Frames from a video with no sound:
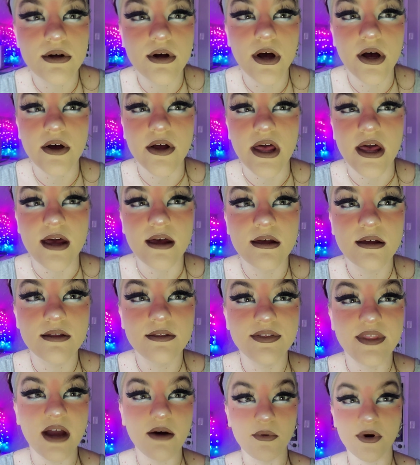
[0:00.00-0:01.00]
Okay.
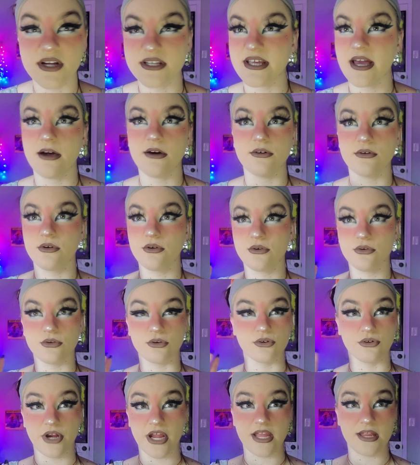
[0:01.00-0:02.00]
That worked out
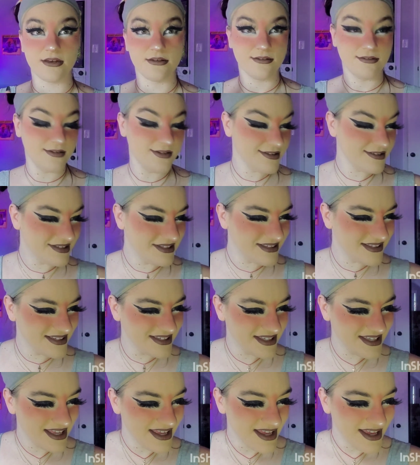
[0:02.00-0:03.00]
great.
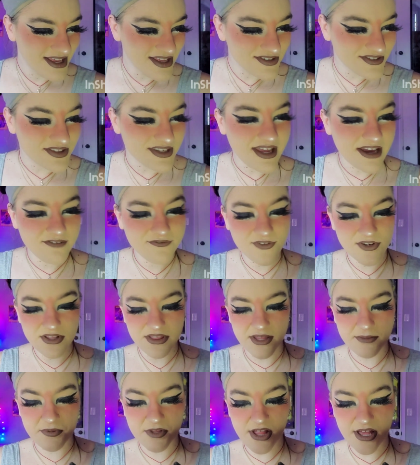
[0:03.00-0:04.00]
So now for
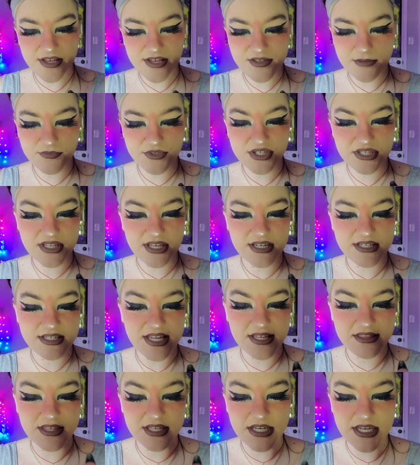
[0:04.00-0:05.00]
lip gloss, I'm just going to
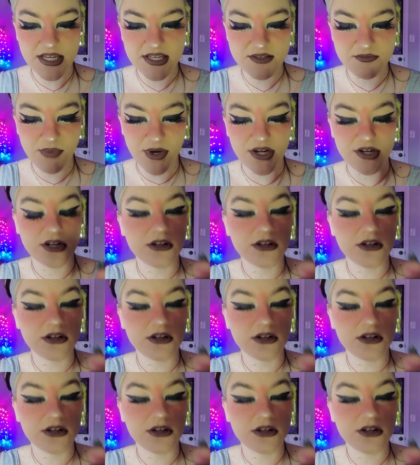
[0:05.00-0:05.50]
take the NYX Butter